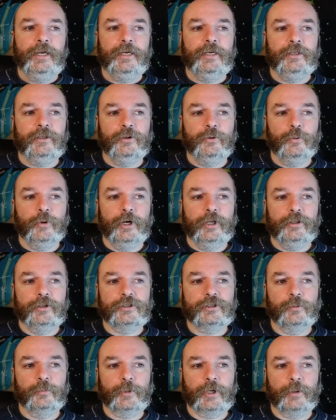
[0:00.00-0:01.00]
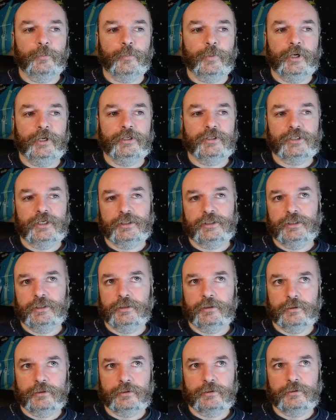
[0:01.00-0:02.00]
in the way that some campaign
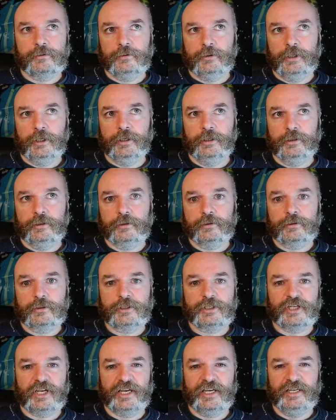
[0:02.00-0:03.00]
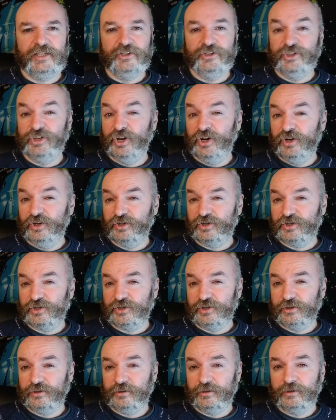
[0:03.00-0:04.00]
settings, like, say, Dark
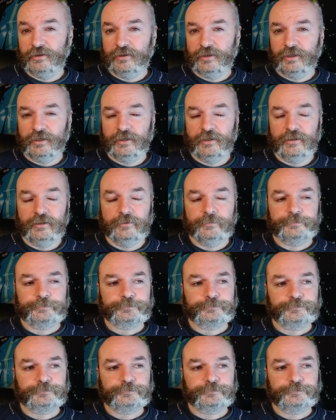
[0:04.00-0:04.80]
Sun, are.